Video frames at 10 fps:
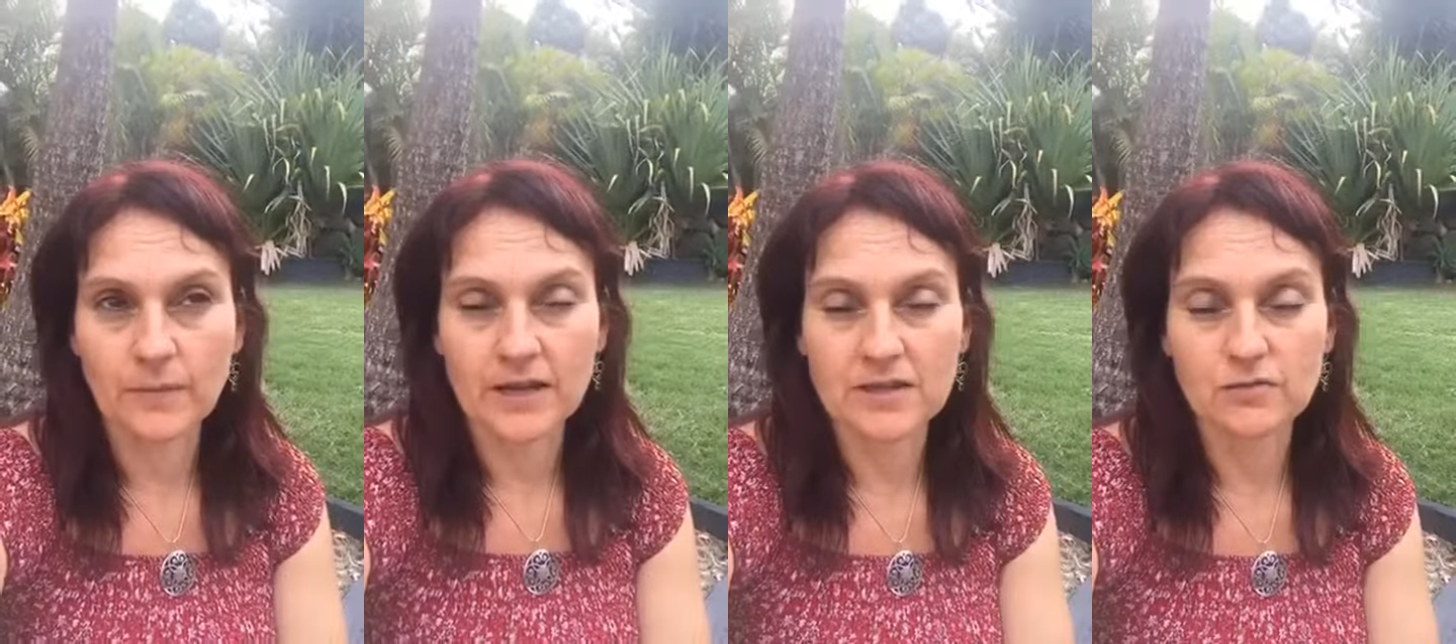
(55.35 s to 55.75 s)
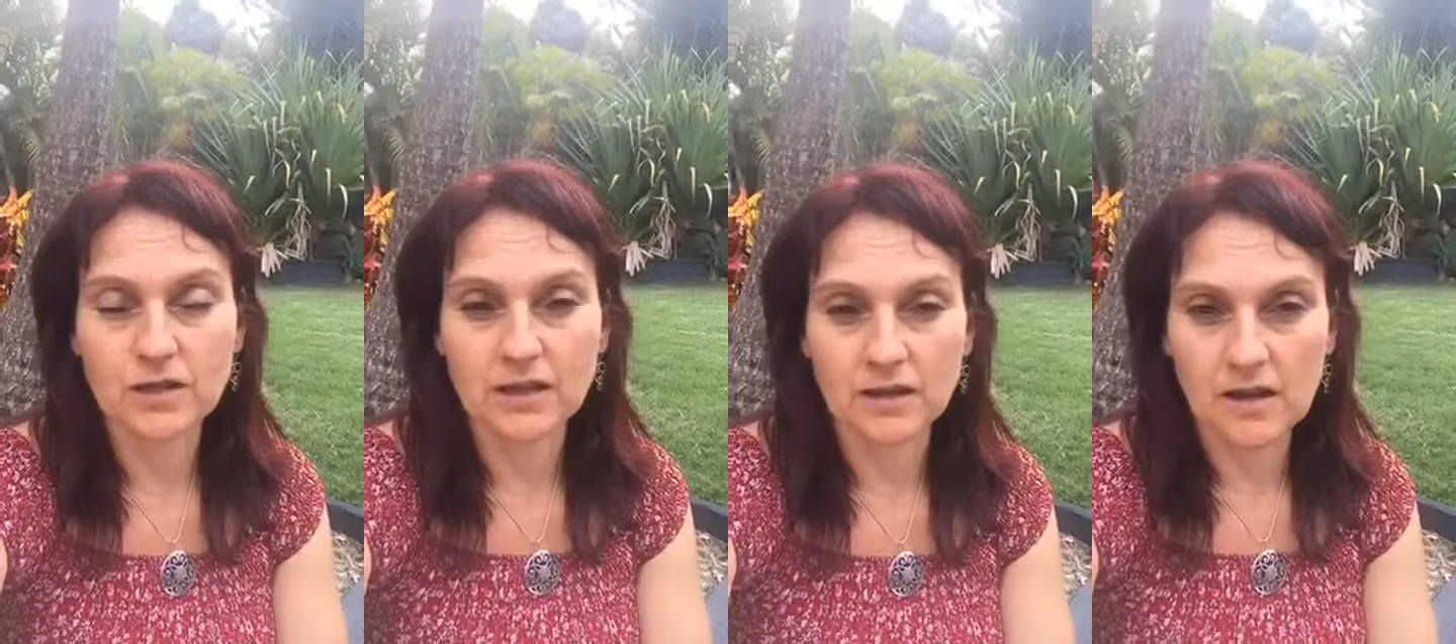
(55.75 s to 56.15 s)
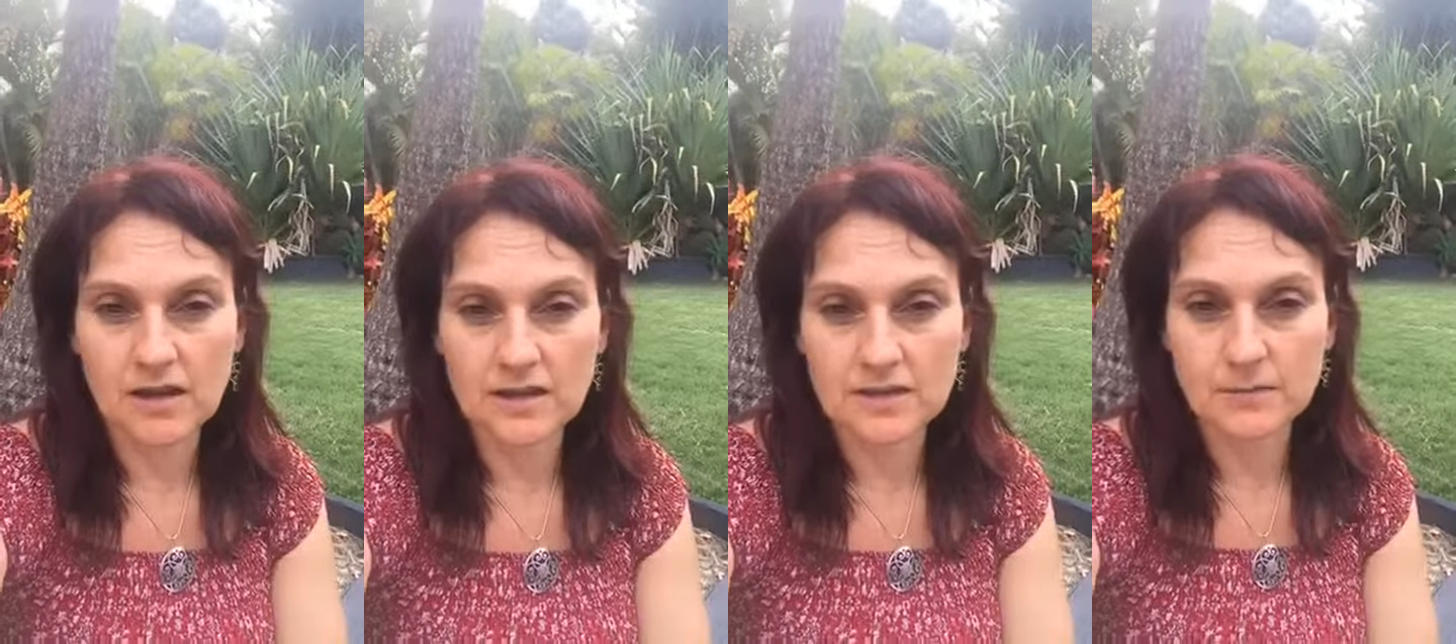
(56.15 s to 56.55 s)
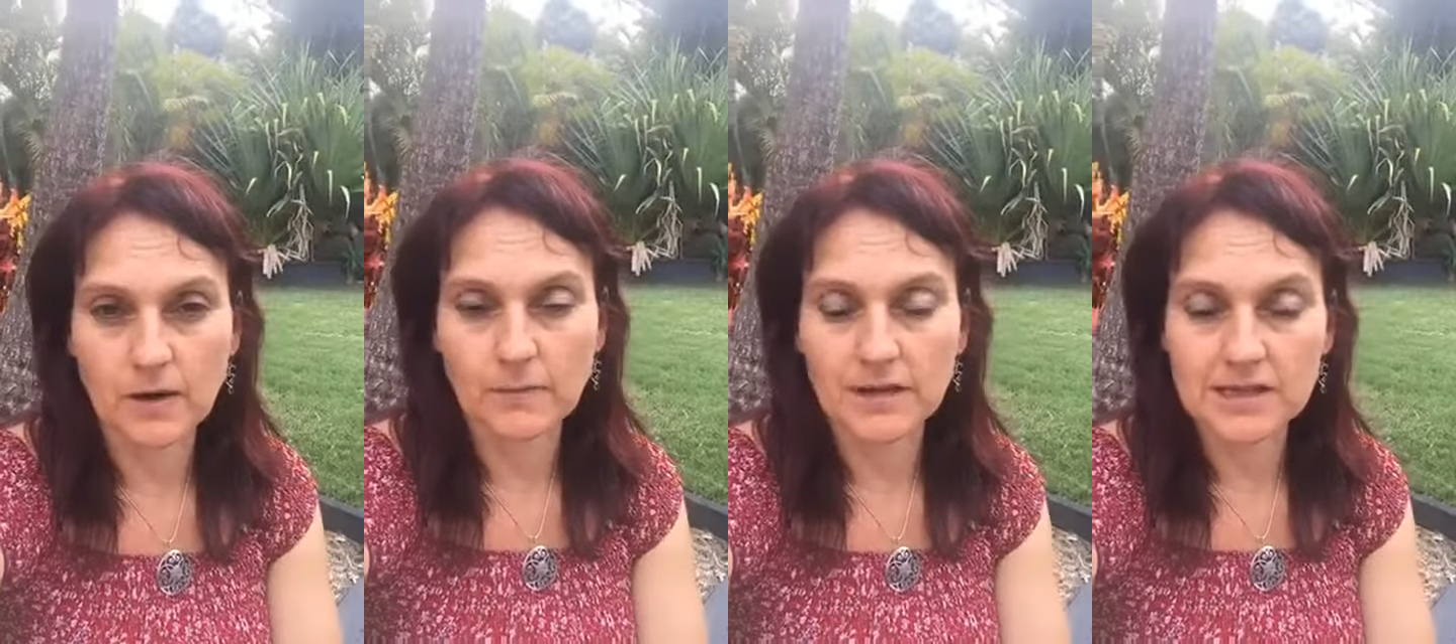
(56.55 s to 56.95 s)
has really enhanced
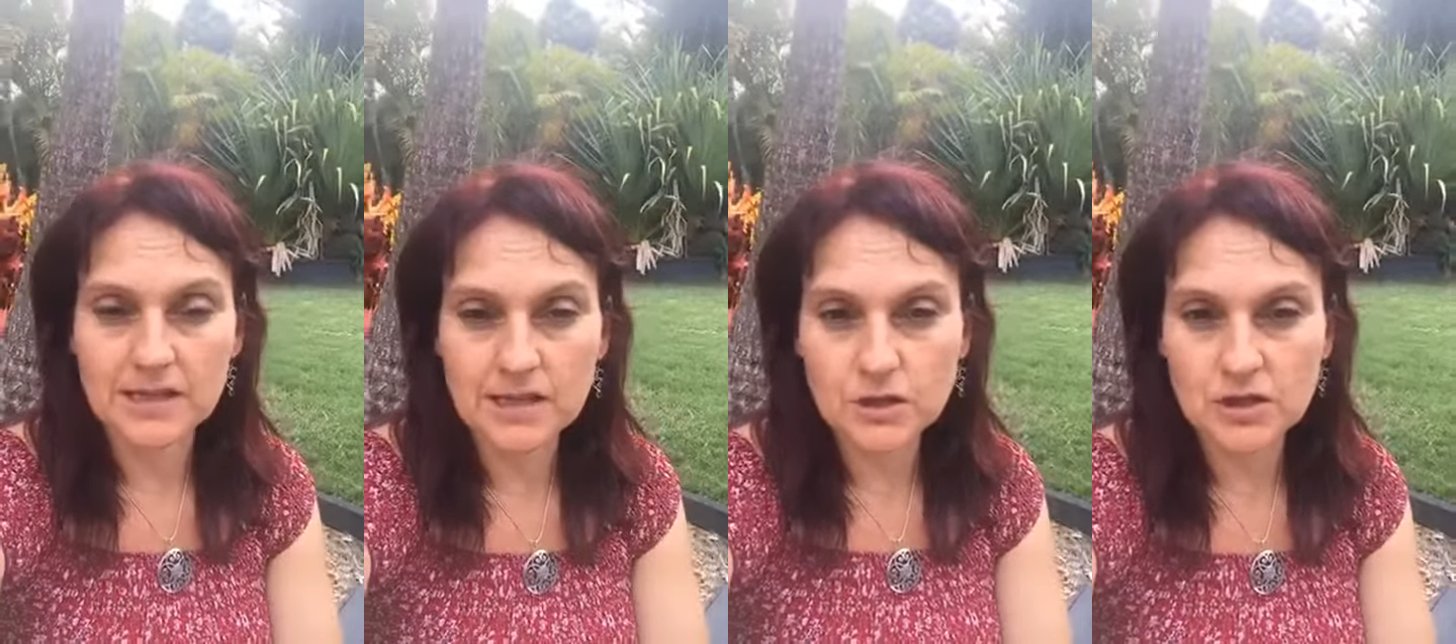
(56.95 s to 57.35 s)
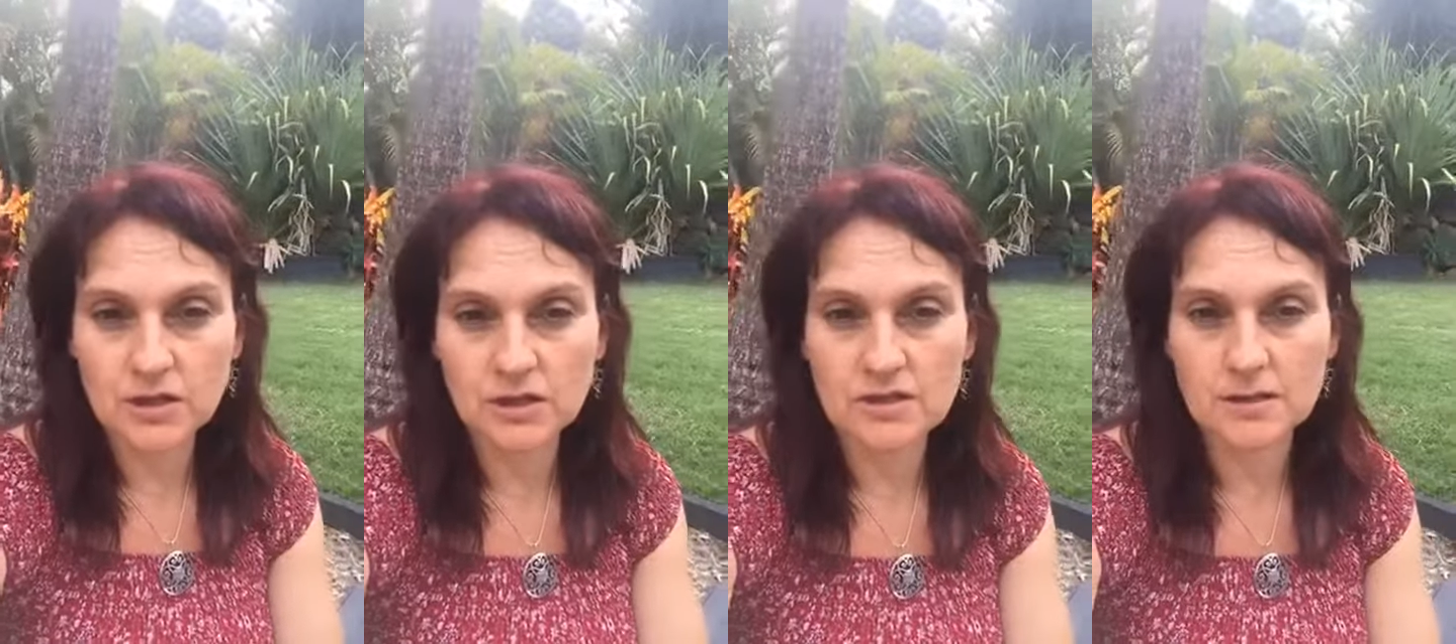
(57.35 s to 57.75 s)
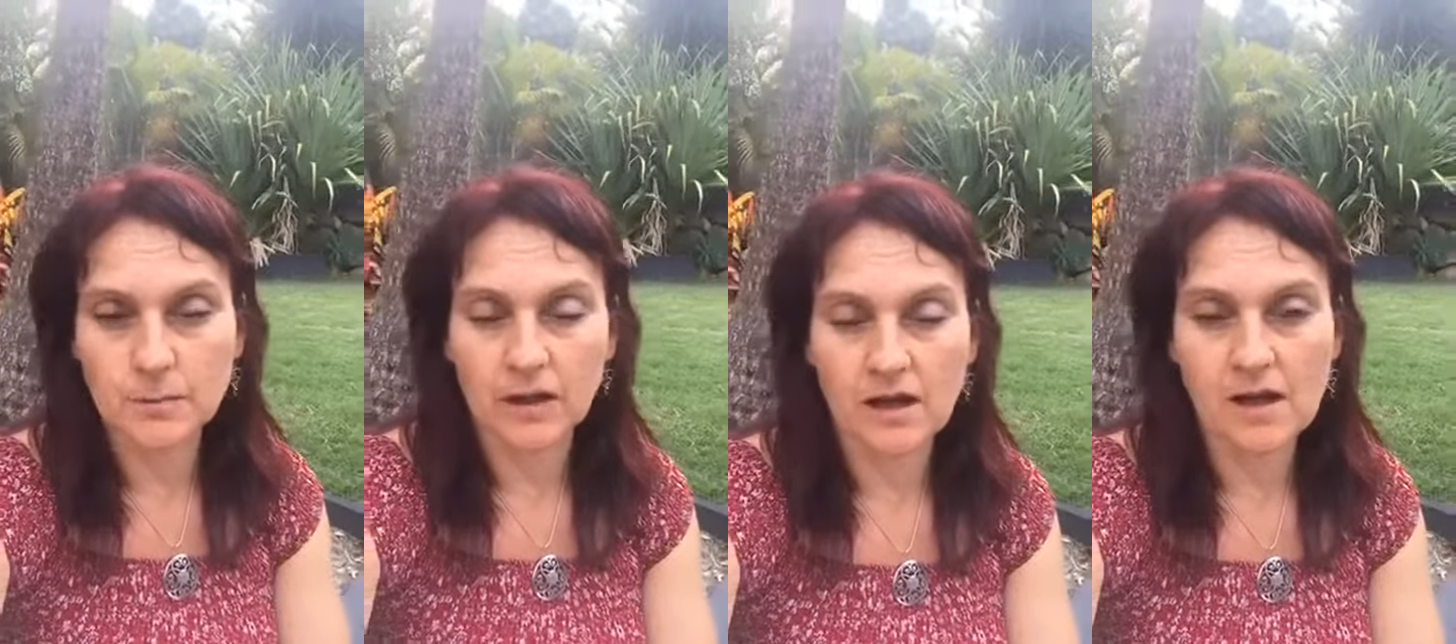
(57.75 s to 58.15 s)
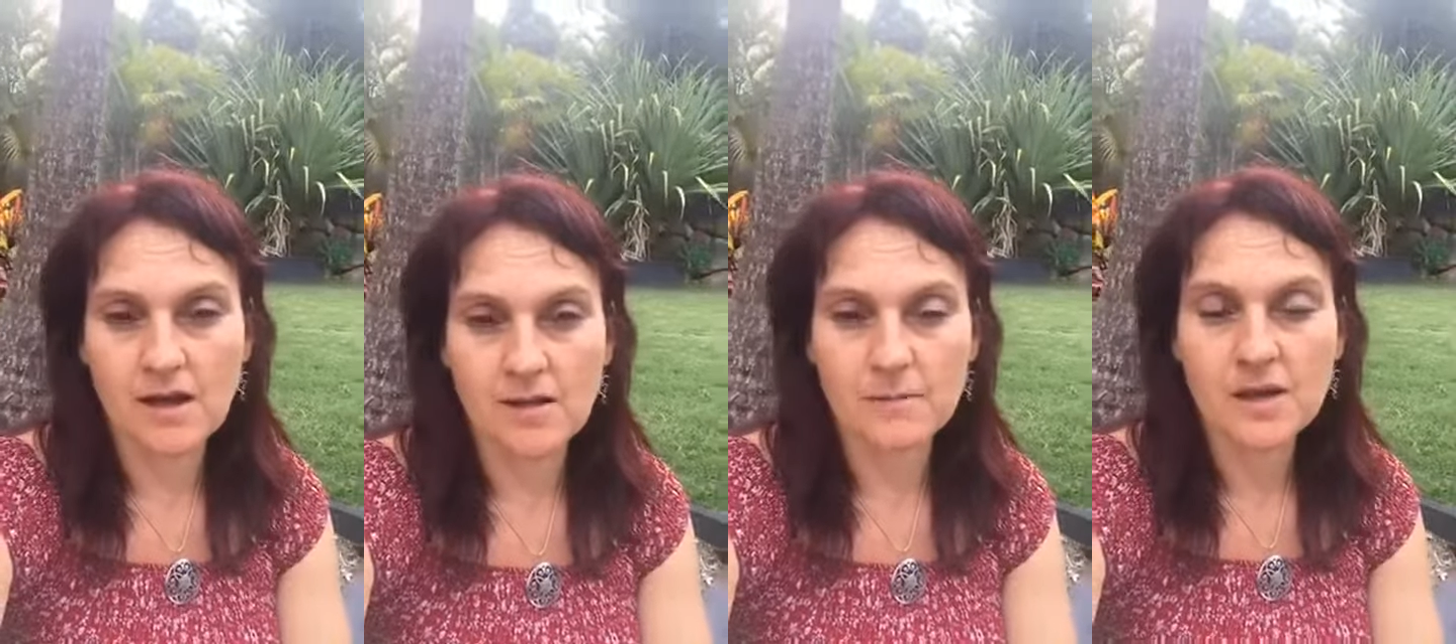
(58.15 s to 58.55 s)
my meditations, my
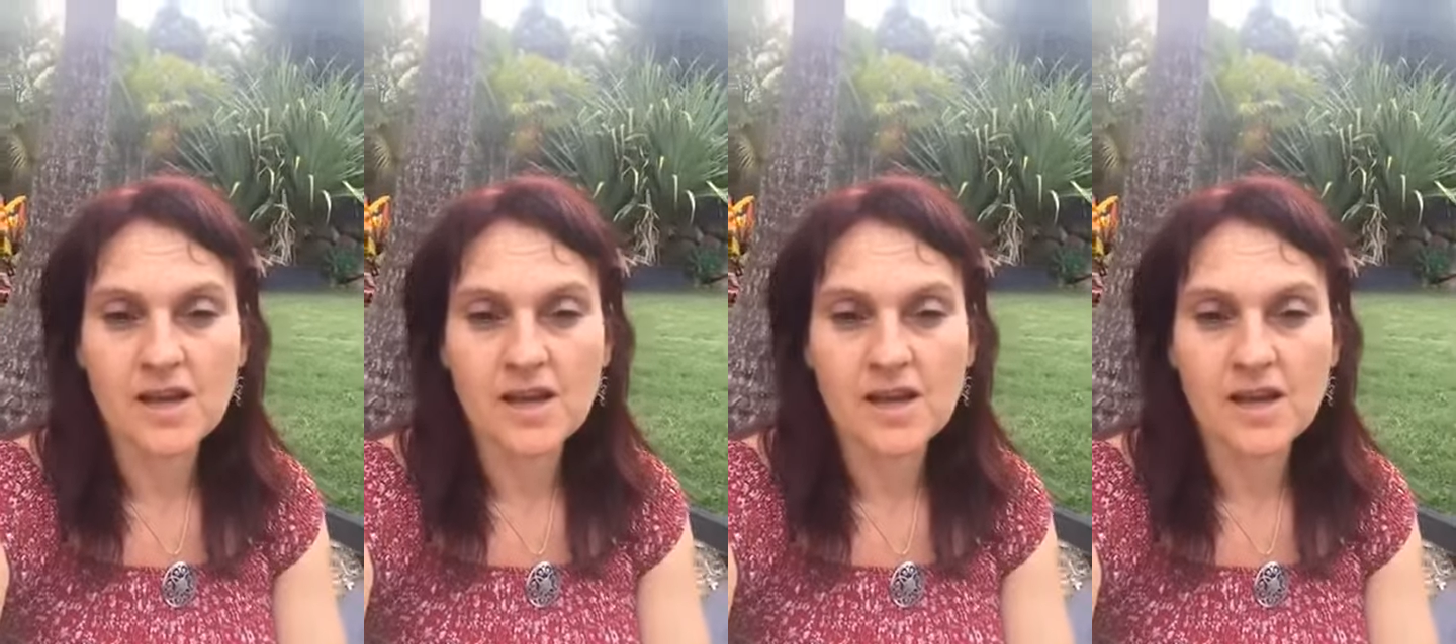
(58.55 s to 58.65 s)
calm.